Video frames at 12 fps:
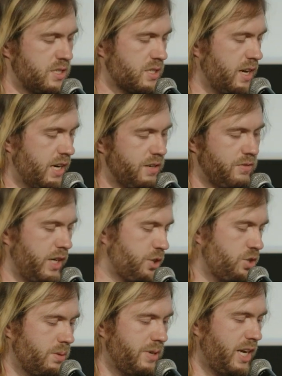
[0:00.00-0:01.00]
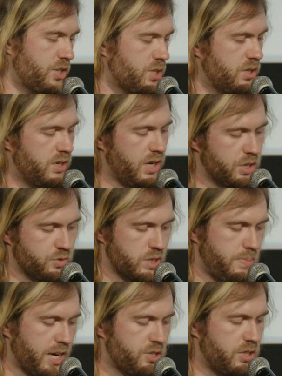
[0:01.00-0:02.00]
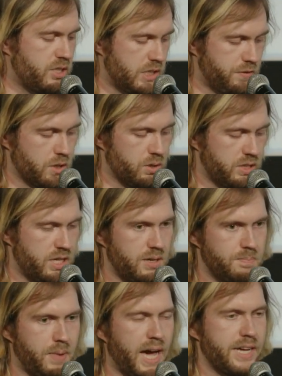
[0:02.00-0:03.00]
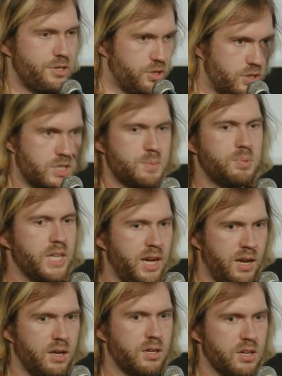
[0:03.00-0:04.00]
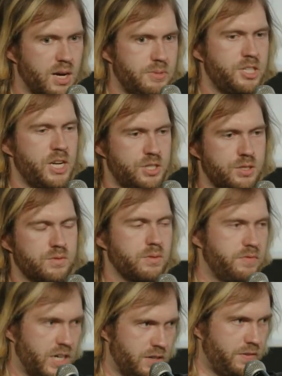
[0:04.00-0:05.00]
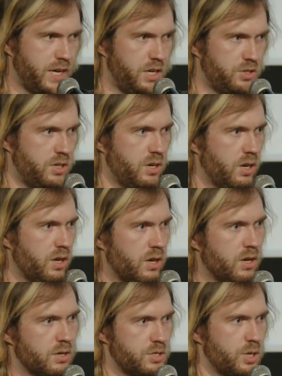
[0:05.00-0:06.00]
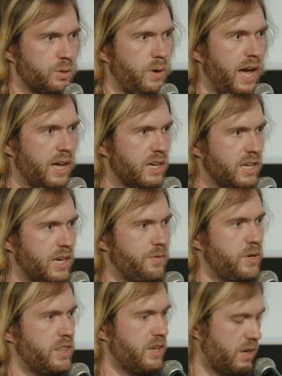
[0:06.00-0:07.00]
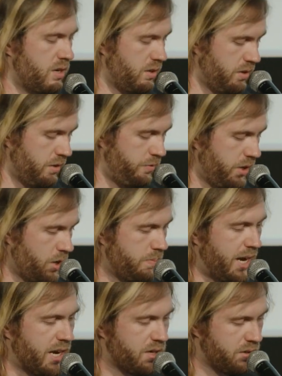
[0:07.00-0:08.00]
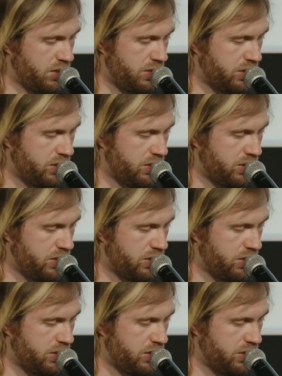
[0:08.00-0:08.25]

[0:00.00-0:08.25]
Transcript: this kind of like termination and introspection difficulty by just splitting computation from verification. So if we think, if we go back, I